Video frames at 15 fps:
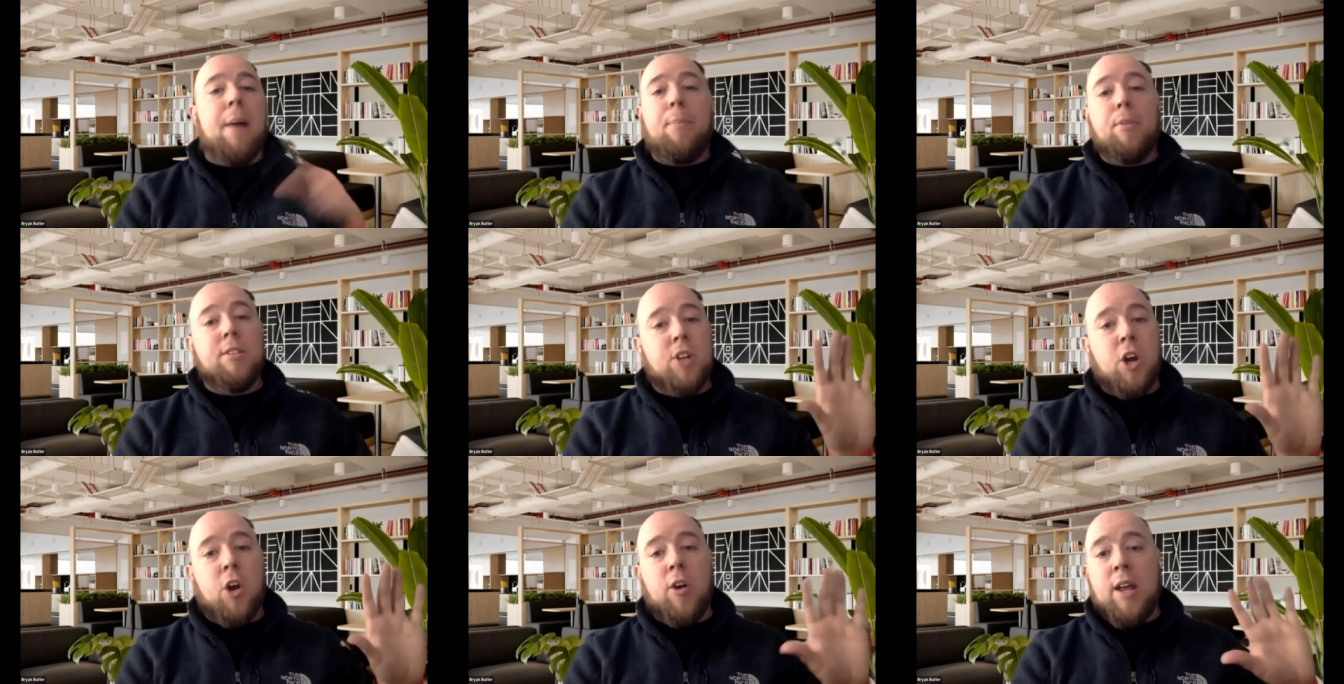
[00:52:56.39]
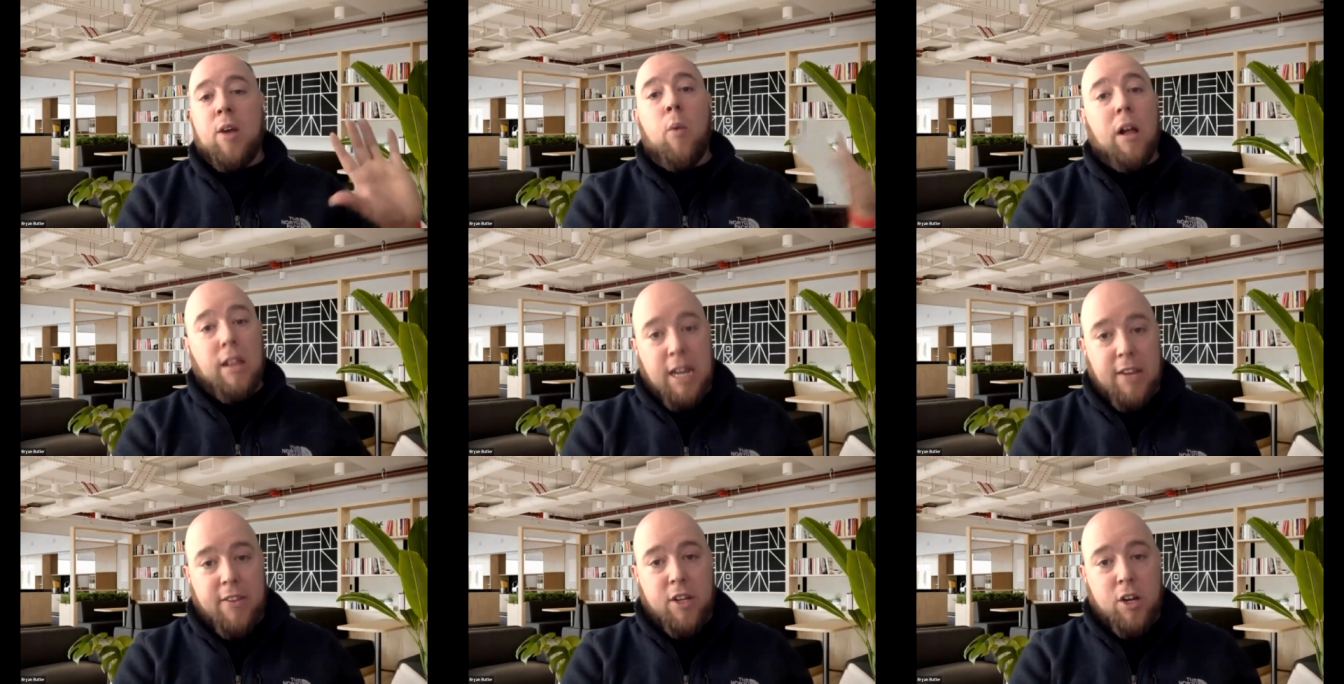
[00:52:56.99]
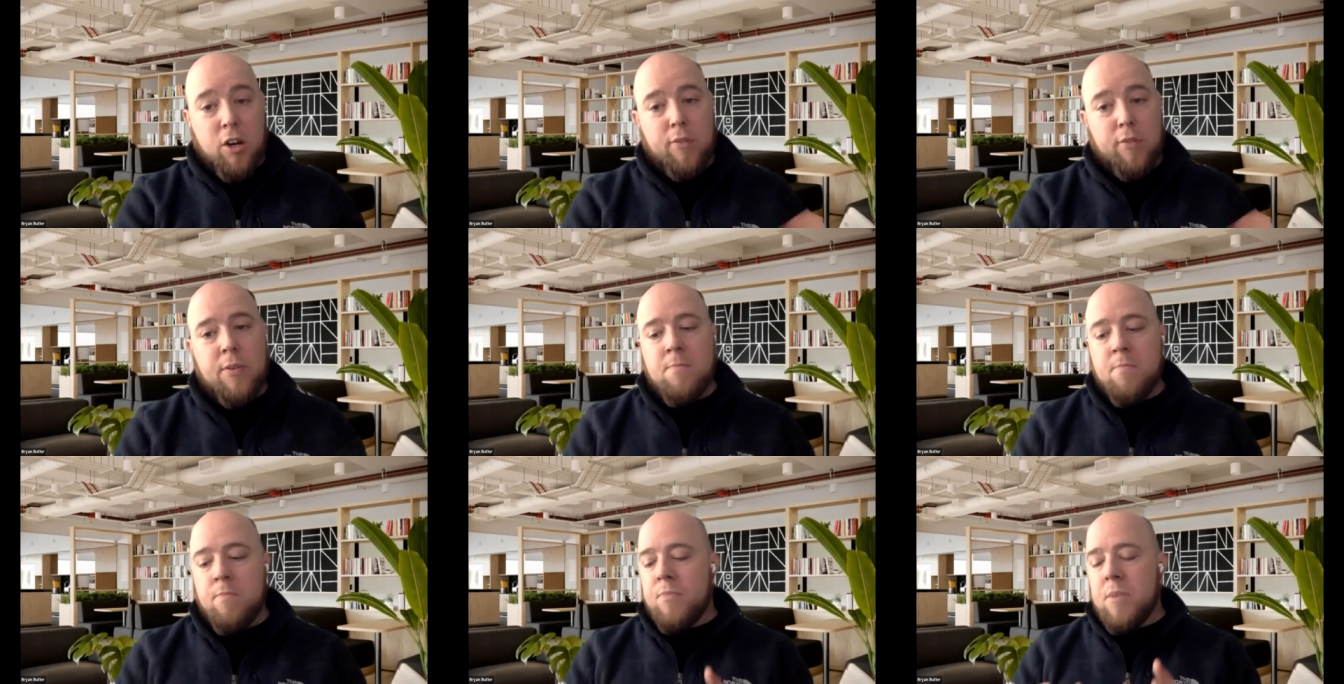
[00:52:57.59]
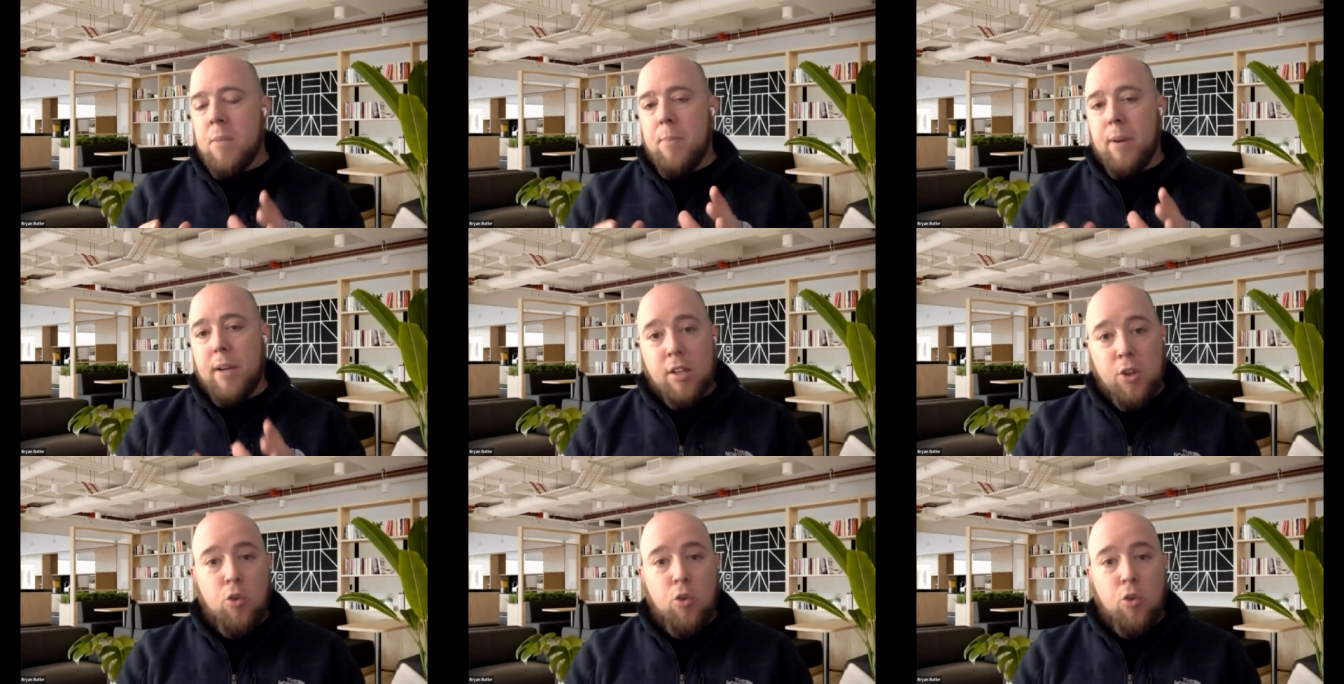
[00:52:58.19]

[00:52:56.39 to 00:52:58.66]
So Apple is already well ahead of the curve.